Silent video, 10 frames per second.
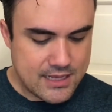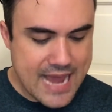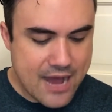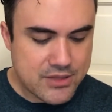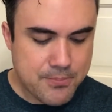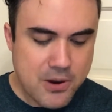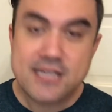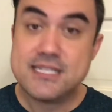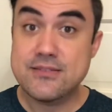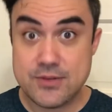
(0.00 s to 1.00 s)
Now, in the
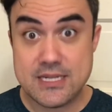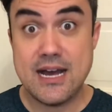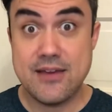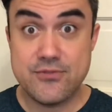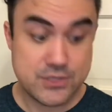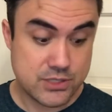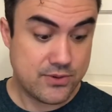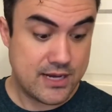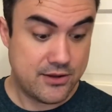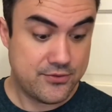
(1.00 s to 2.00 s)
process of time,
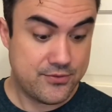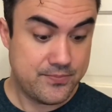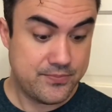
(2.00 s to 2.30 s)
the